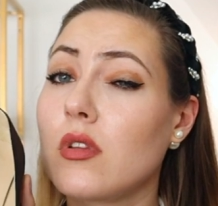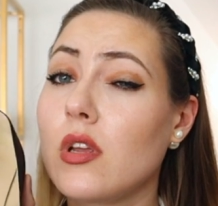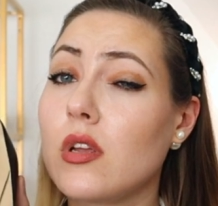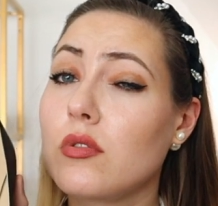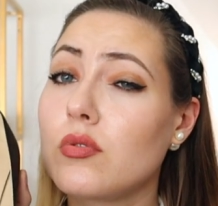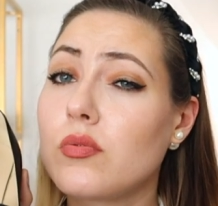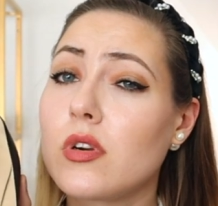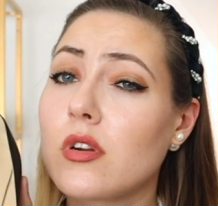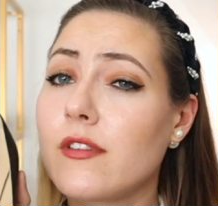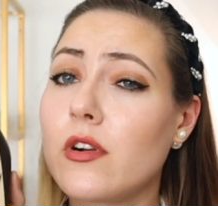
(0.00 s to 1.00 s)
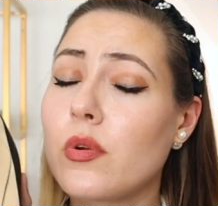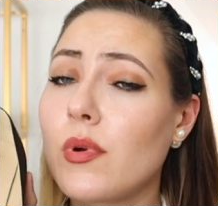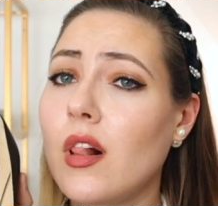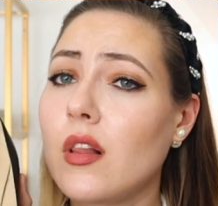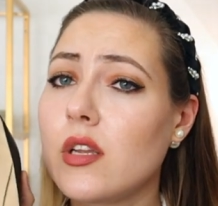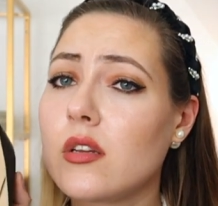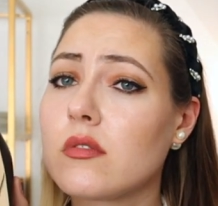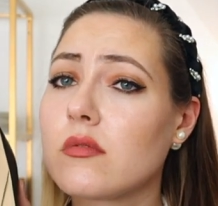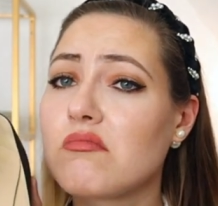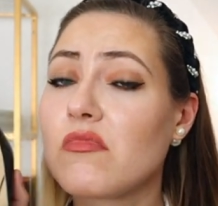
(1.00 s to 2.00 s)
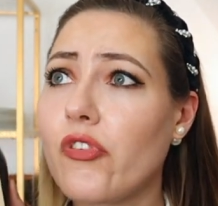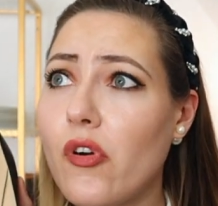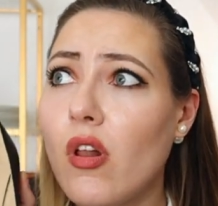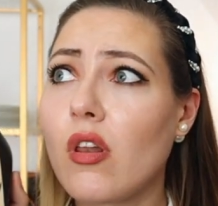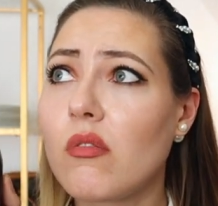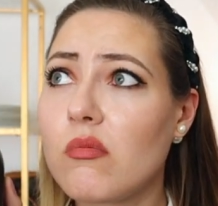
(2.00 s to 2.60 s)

They do work very well in fall.